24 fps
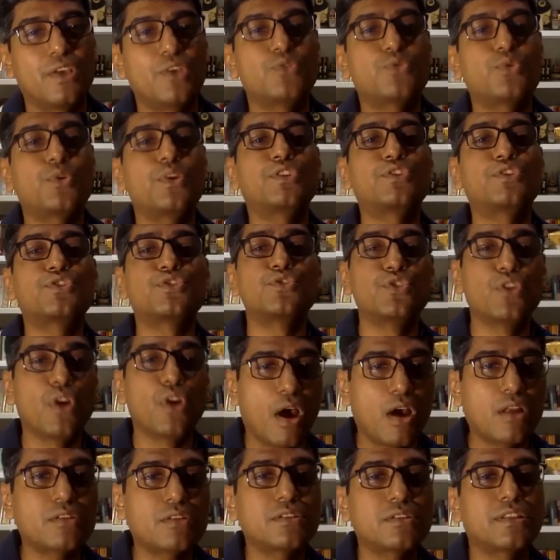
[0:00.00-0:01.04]
So it's
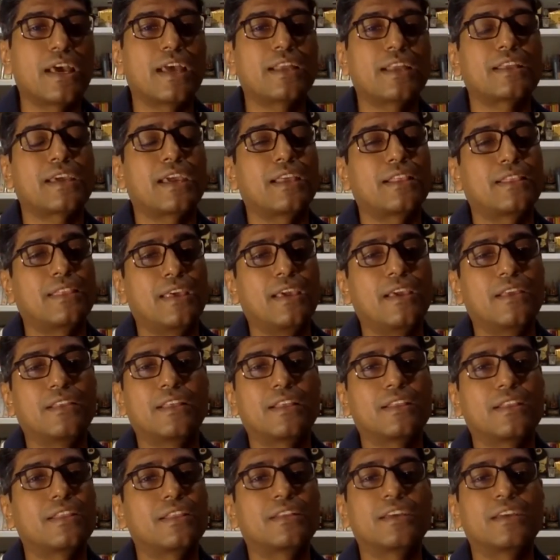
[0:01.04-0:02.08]
not that I think
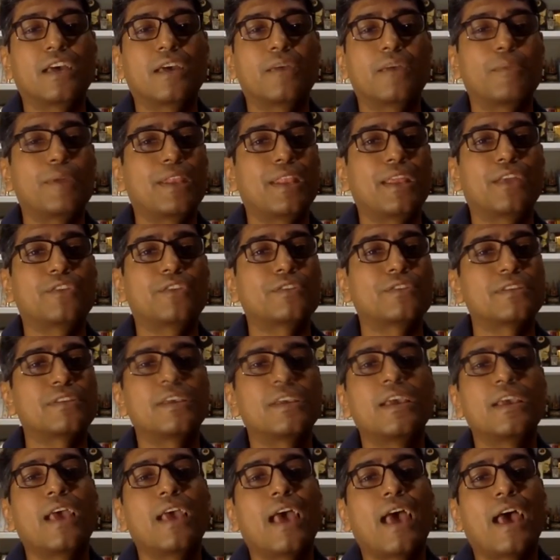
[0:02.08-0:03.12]
that the diabetics
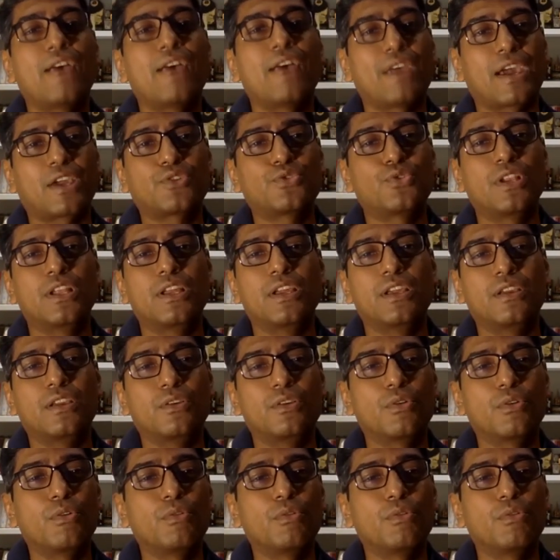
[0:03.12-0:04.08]
have actually,